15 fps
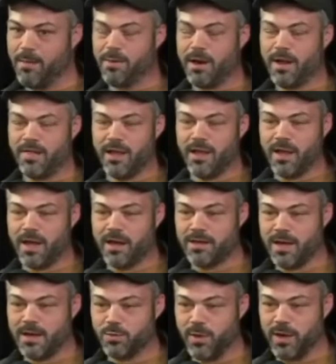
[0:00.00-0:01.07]
But I think a lot
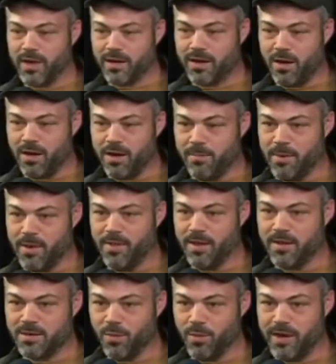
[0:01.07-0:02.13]
of times we get caught up in
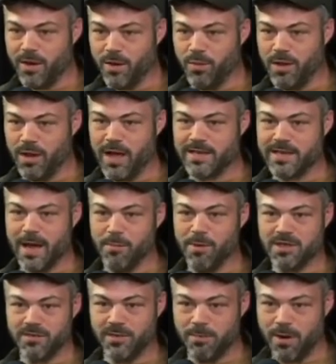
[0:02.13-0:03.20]
this and we don't realize how
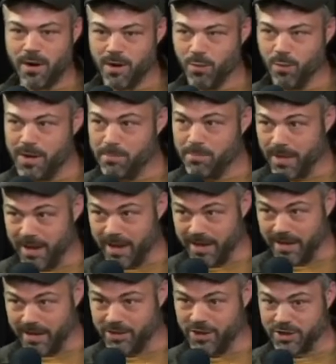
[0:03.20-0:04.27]
much of a part we play
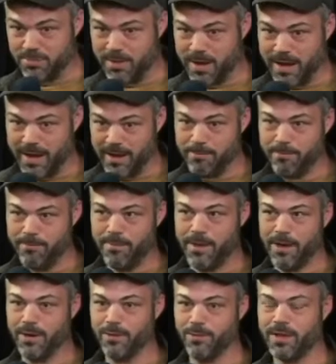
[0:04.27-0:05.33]
in it just by
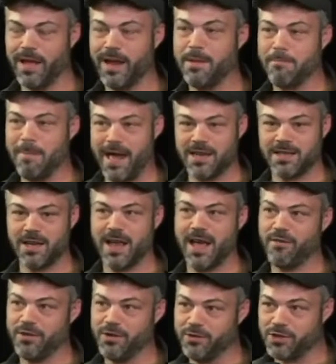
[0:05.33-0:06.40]
letting Madison
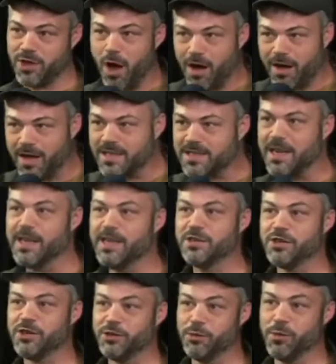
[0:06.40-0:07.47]
Avenue talk us
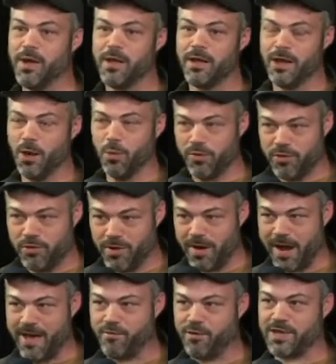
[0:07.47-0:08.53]
into, through
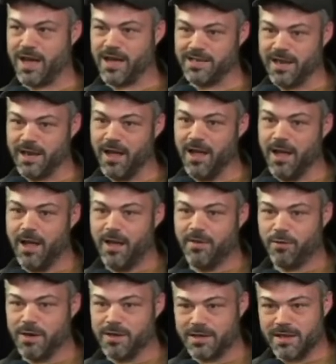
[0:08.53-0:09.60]
their advertising,
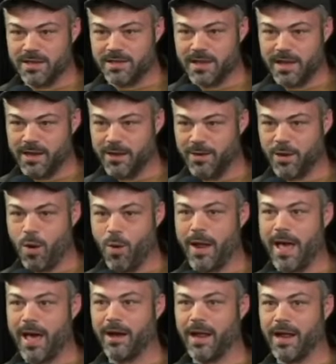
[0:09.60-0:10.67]
for instance,
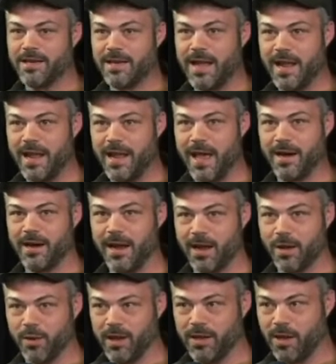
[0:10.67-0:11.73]
going out and taking out an
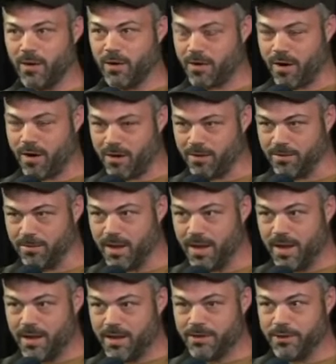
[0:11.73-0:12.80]
equity loan on our home
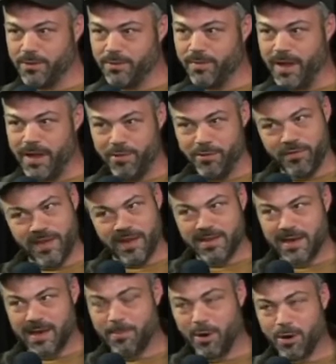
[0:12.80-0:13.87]
to either
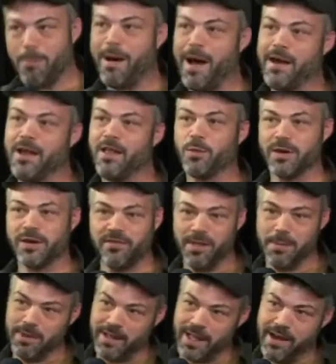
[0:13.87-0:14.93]
fix it up or go buy another one to
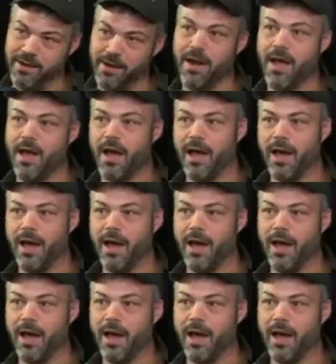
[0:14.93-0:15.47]
flip it later.